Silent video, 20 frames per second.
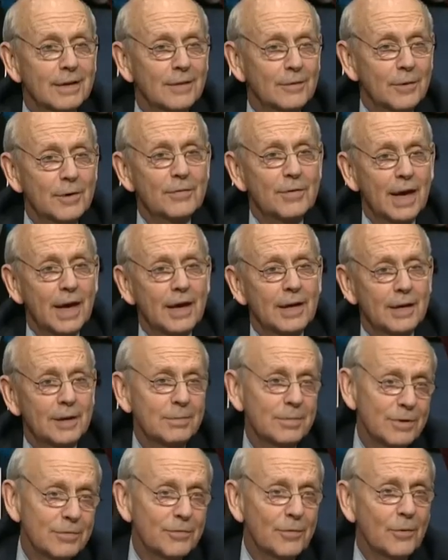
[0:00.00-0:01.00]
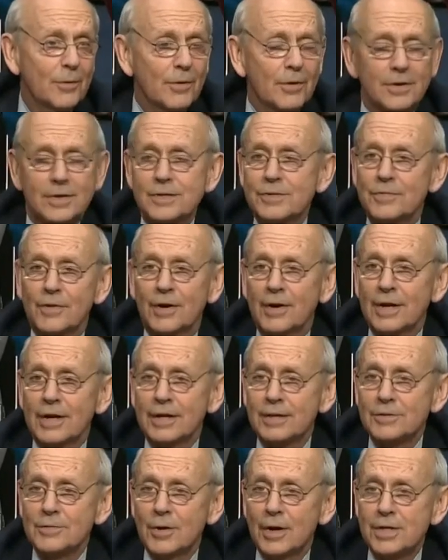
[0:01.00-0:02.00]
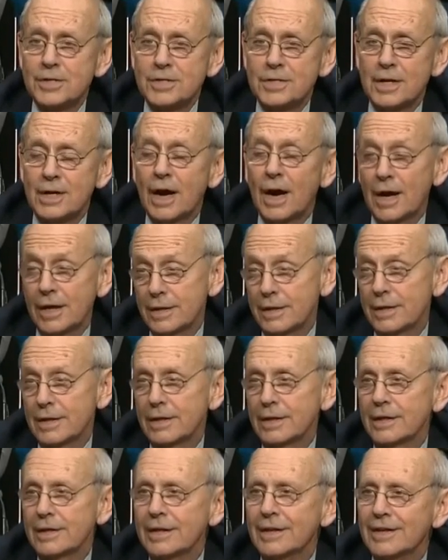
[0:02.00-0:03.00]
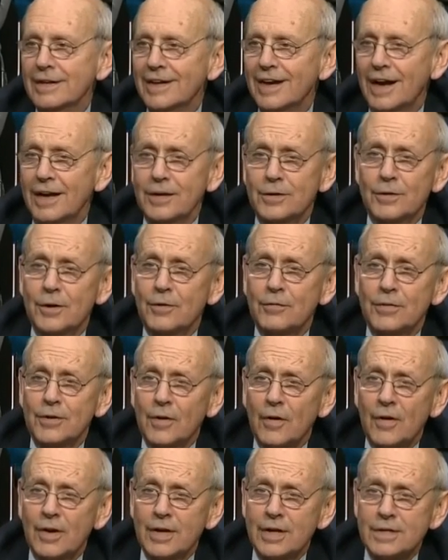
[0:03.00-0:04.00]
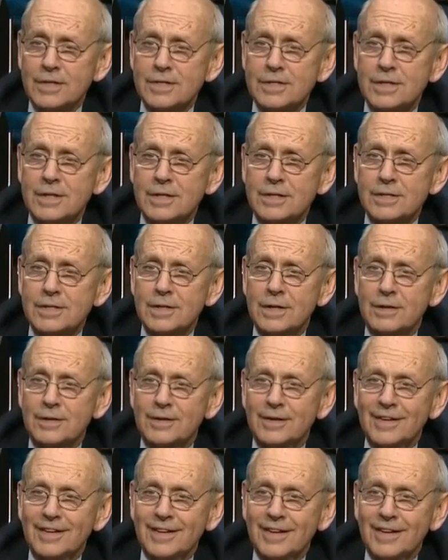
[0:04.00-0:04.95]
We've had it before. It's very interesting, I think. I don't know if the audience thinks so.